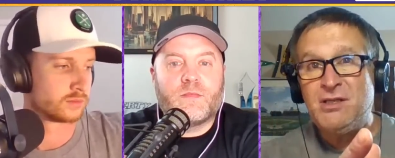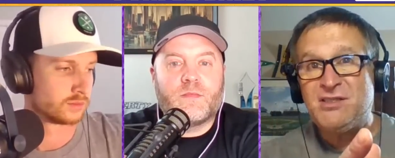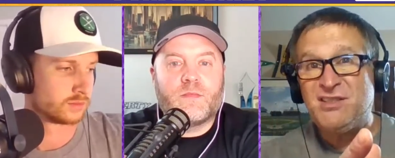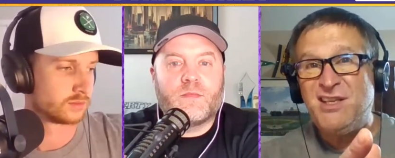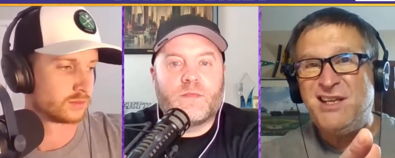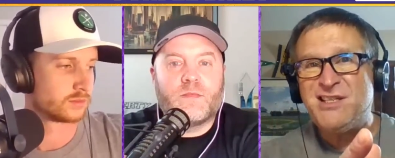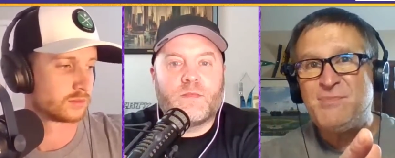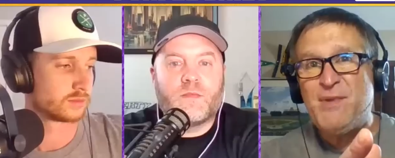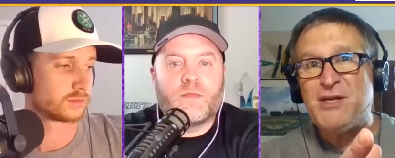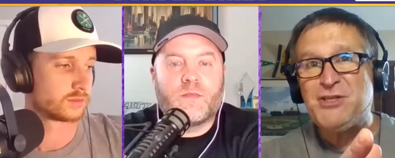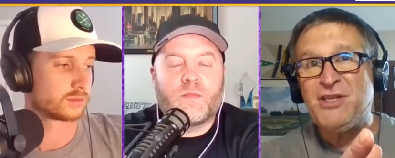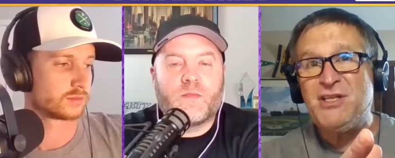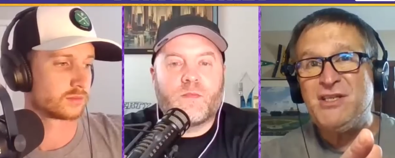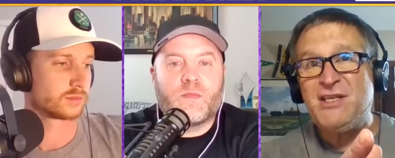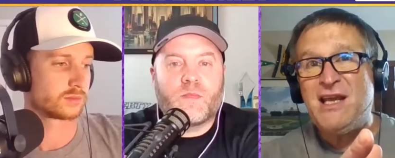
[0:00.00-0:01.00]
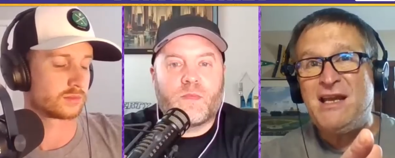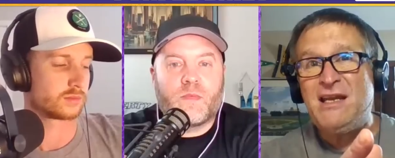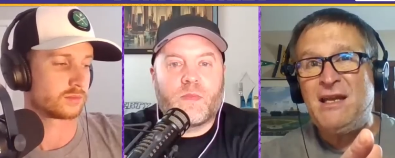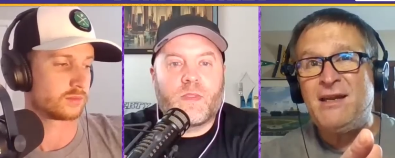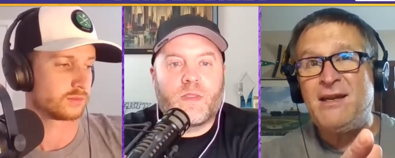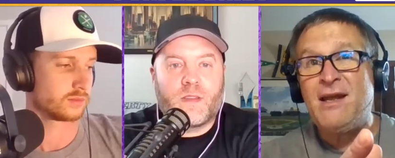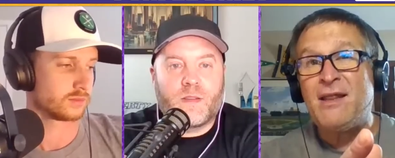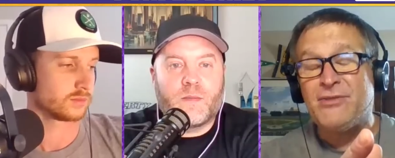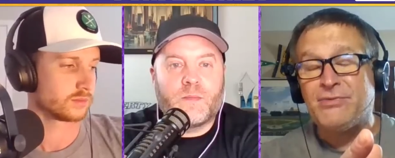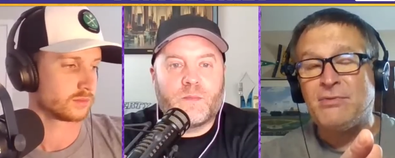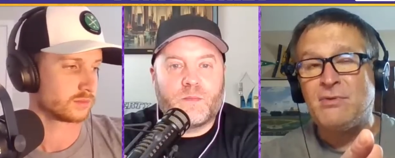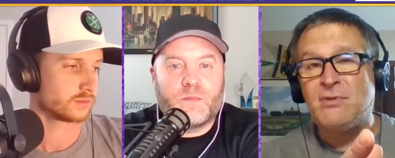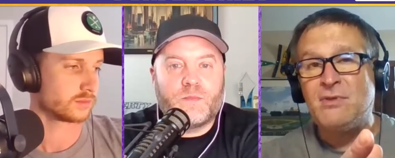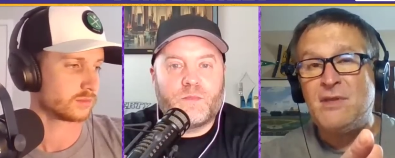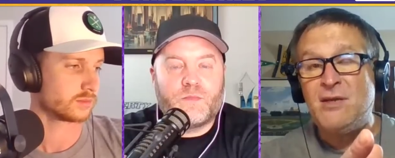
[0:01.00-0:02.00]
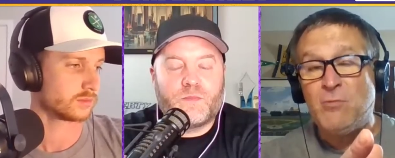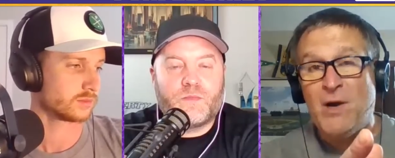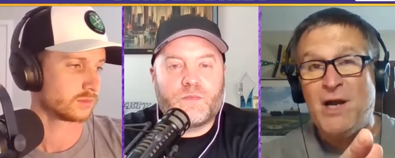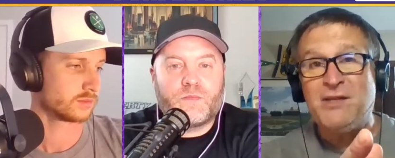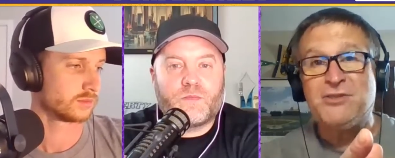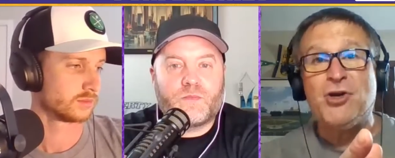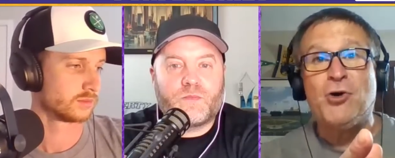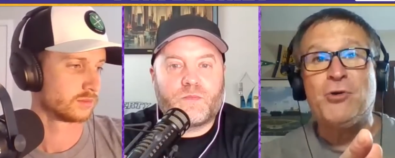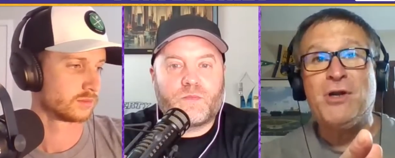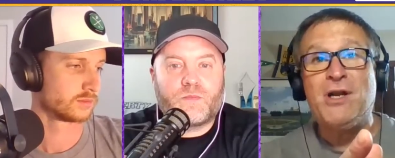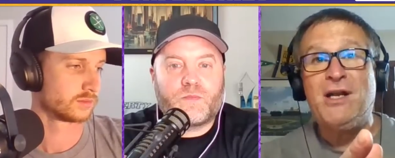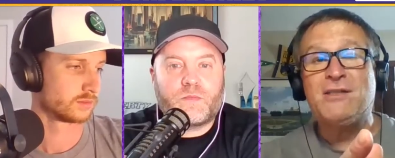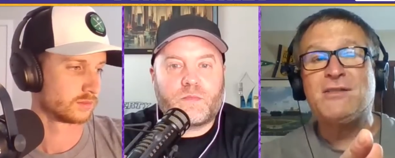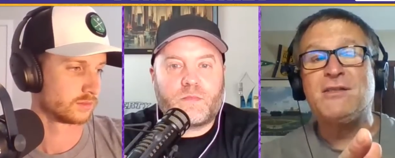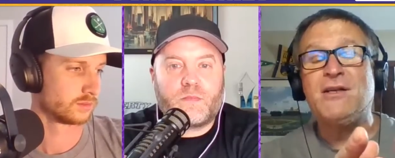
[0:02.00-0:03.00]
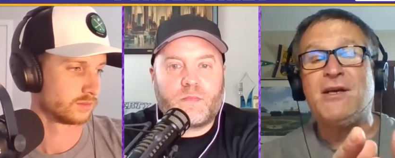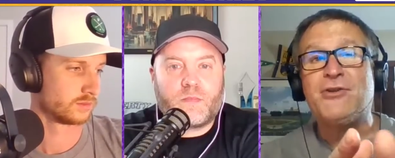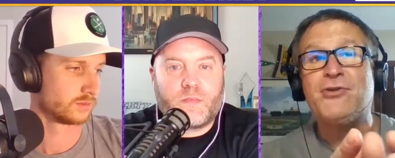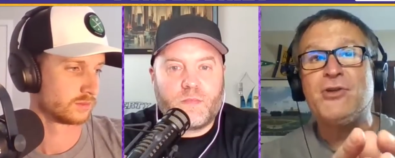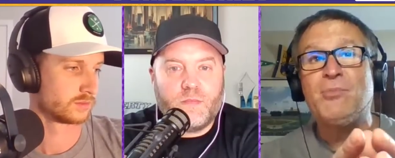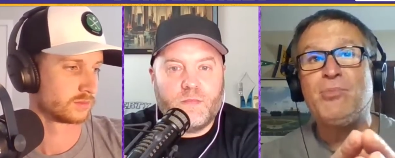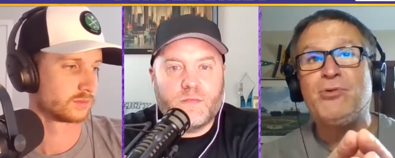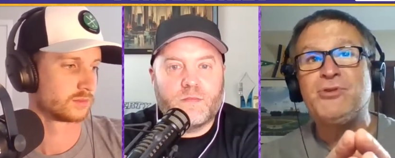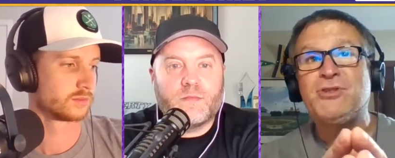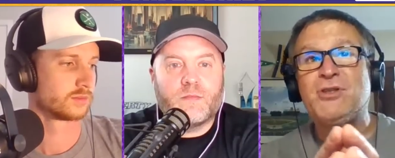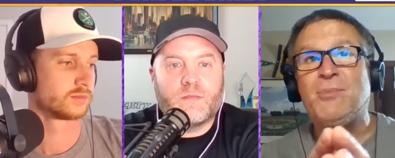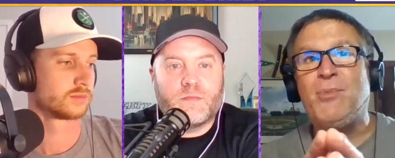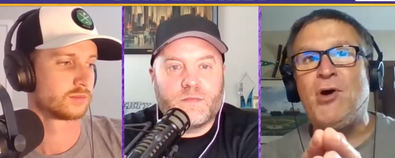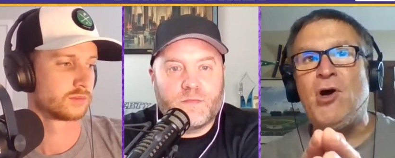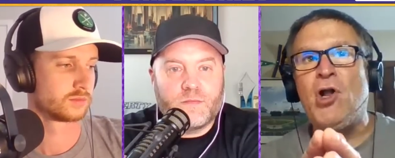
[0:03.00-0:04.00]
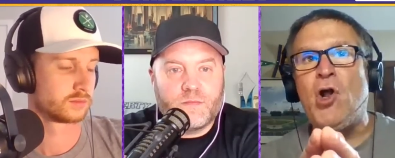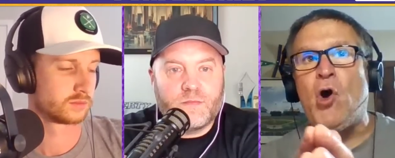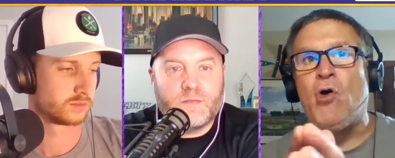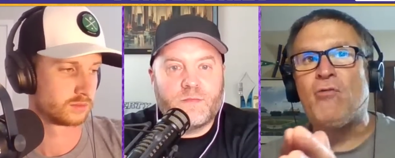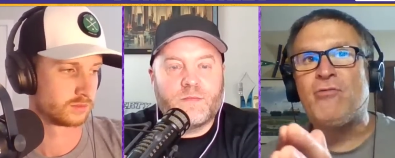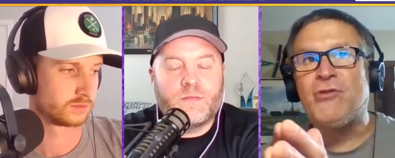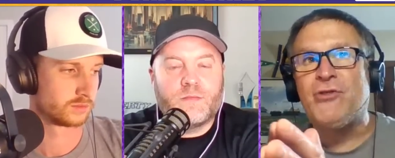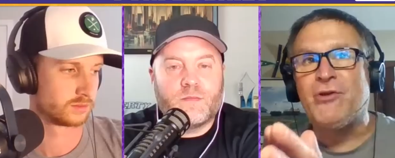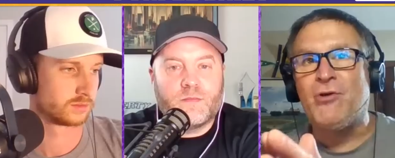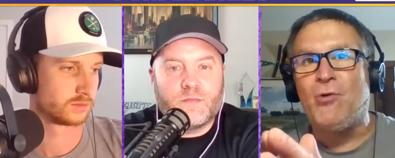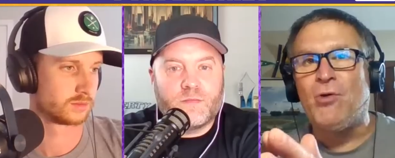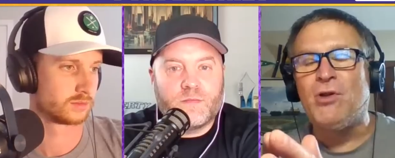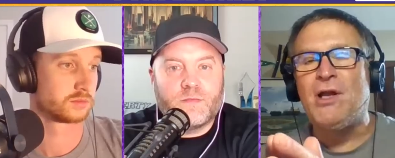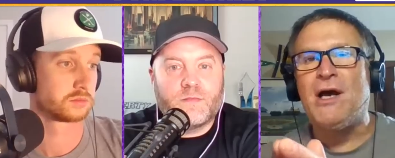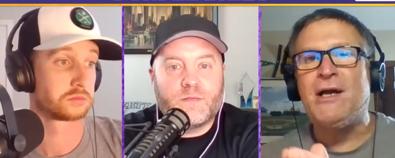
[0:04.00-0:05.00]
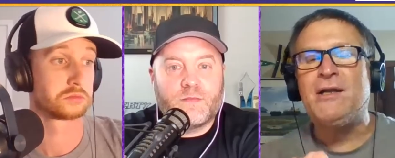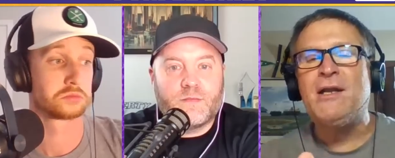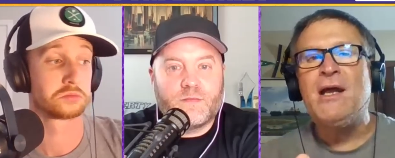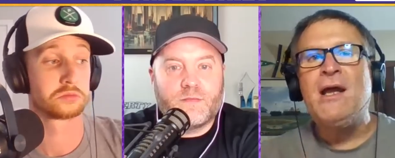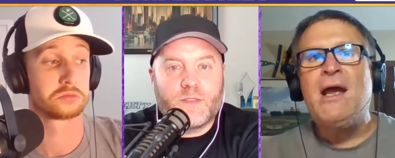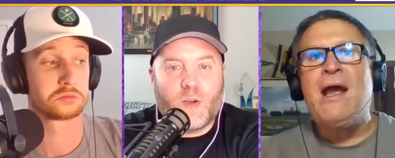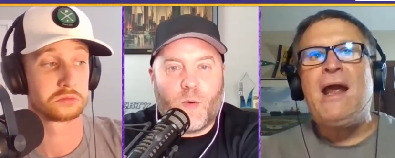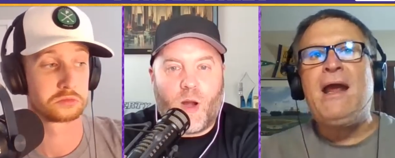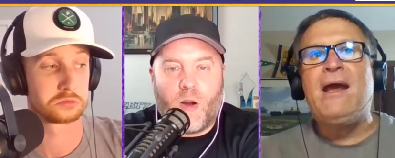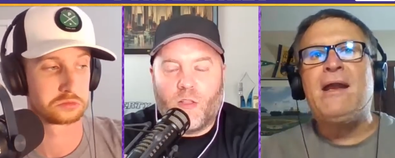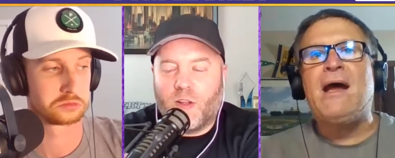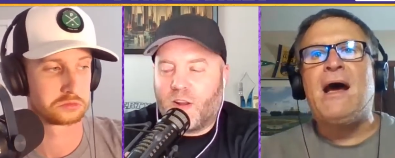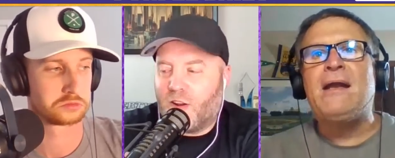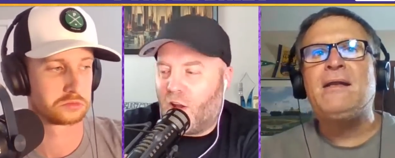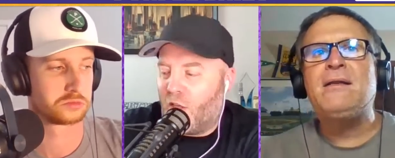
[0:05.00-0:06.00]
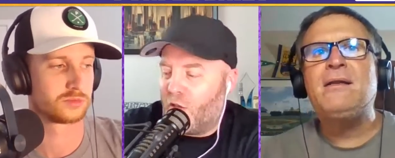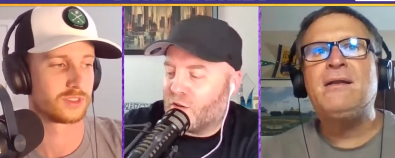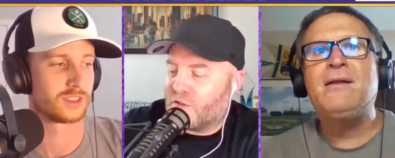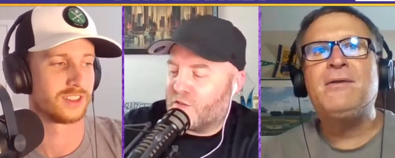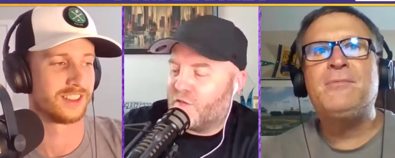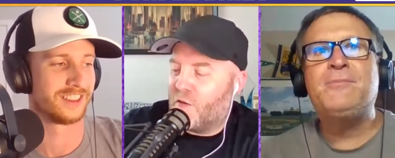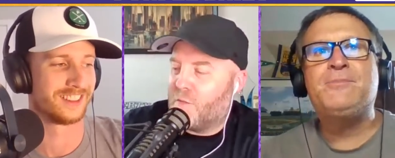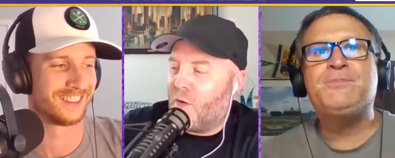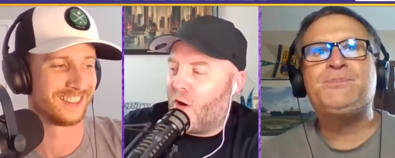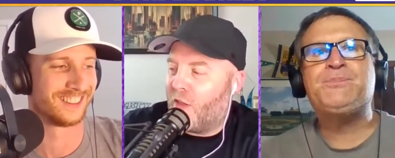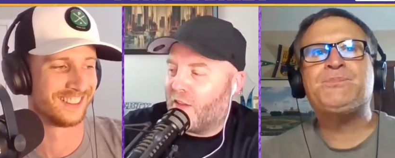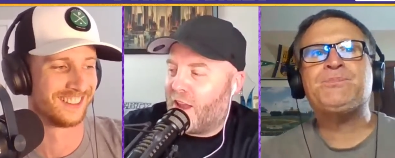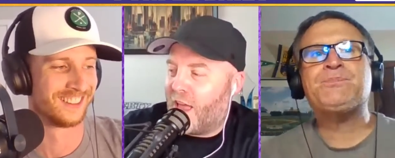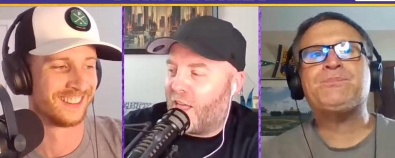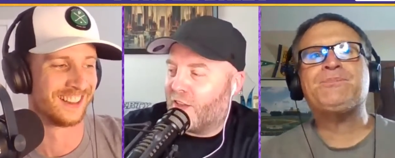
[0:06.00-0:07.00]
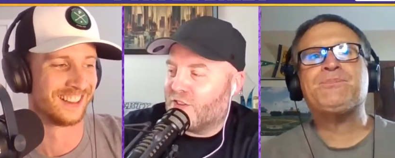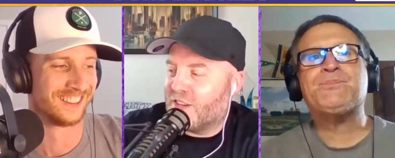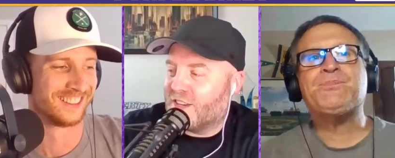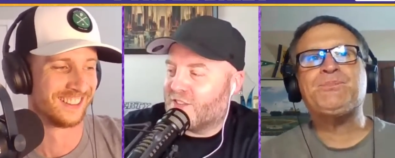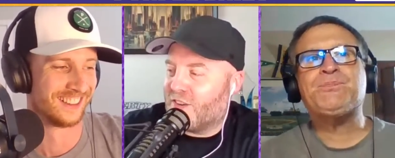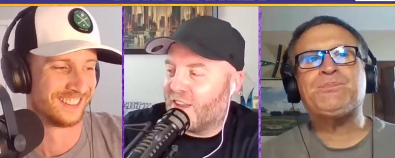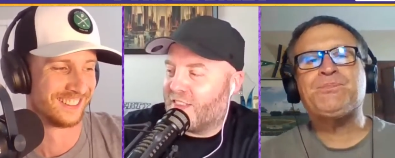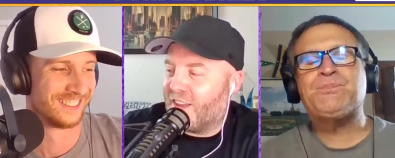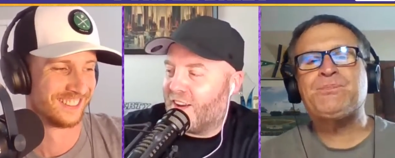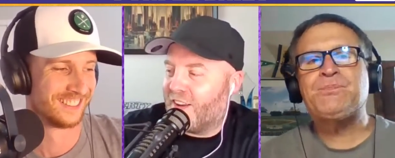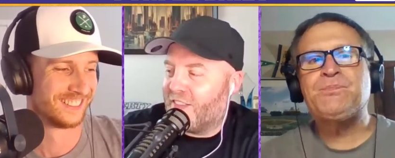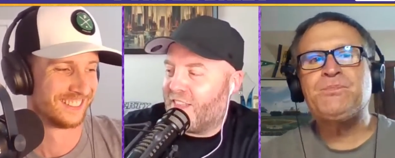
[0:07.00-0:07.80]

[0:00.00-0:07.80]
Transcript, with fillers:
Speaker 1: this league, especially to get in the red zone. It's another to push the ball over the goal line. Wow, and I, all
Speaker 2: those football analogies right there.